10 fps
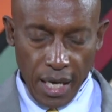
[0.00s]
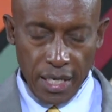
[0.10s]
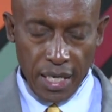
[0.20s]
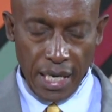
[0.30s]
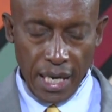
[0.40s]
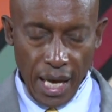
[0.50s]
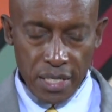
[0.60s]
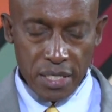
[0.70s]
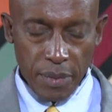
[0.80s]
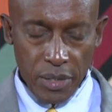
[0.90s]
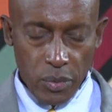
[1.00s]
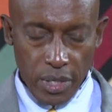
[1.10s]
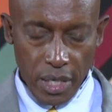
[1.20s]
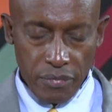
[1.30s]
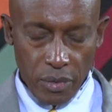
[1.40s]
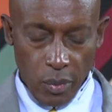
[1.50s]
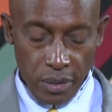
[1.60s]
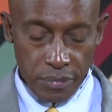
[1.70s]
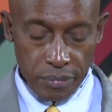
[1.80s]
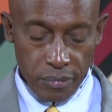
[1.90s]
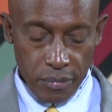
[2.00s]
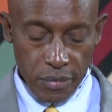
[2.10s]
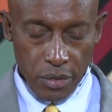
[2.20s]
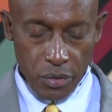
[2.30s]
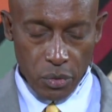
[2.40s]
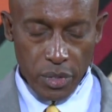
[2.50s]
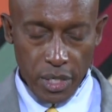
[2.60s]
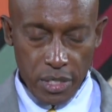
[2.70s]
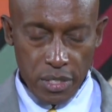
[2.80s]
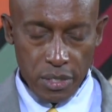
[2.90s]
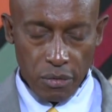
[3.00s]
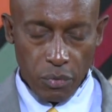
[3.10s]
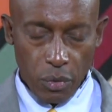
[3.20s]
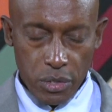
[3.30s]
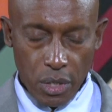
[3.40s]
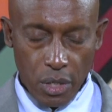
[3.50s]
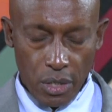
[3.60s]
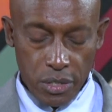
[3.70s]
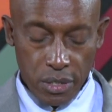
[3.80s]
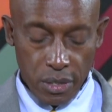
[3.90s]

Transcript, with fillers: any alliance made with the evil one through these false gods.